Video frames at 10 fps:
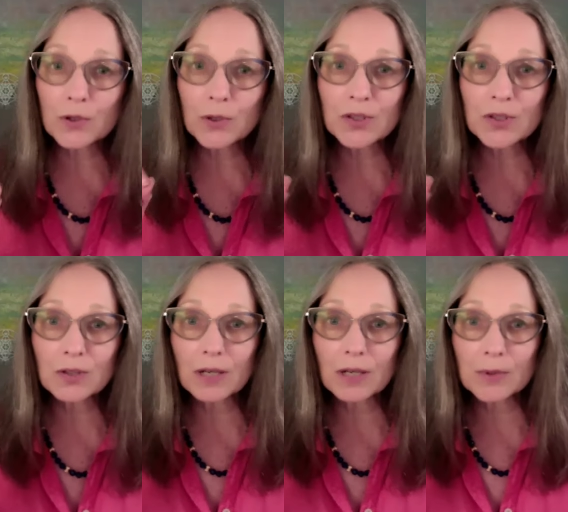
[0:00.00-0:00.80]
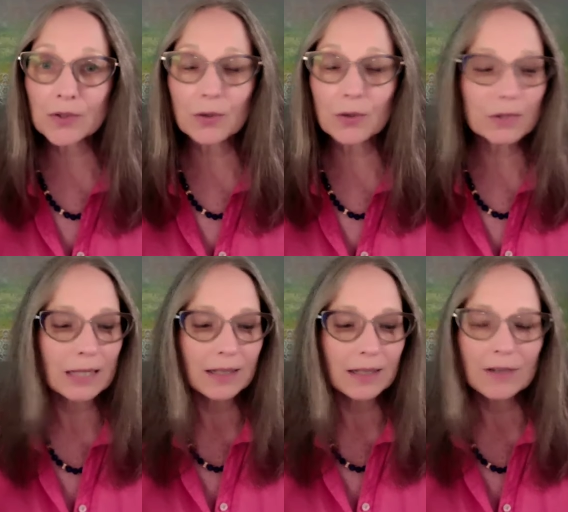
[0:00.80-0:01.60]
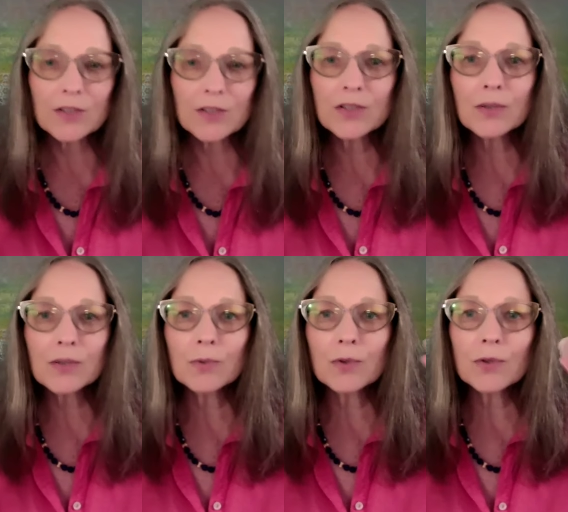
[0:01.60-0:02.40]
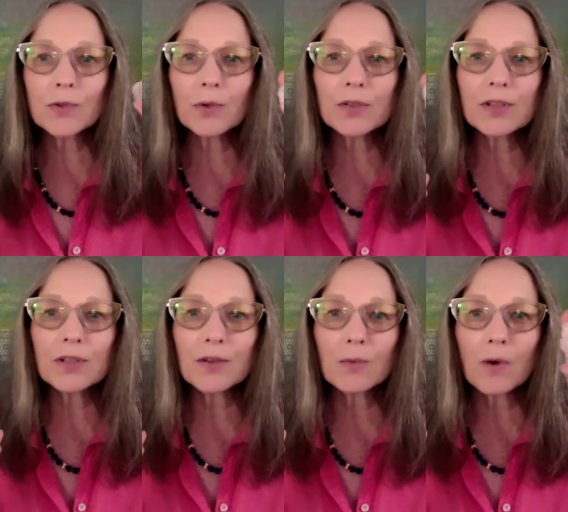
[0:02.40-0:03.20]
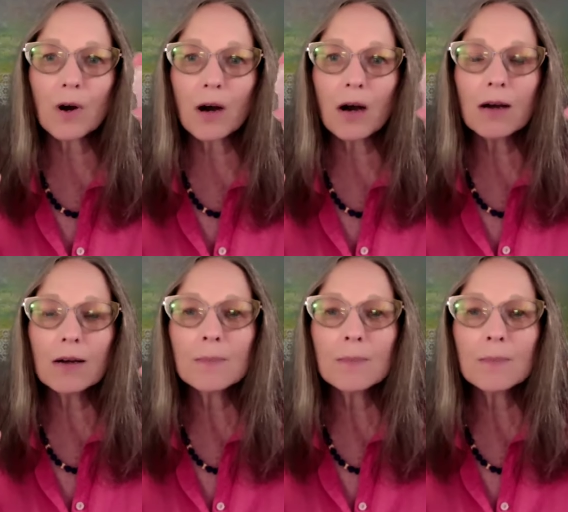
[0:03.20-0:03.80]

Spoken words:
crystal, I was told. Now, this is a rose quartz in the raw.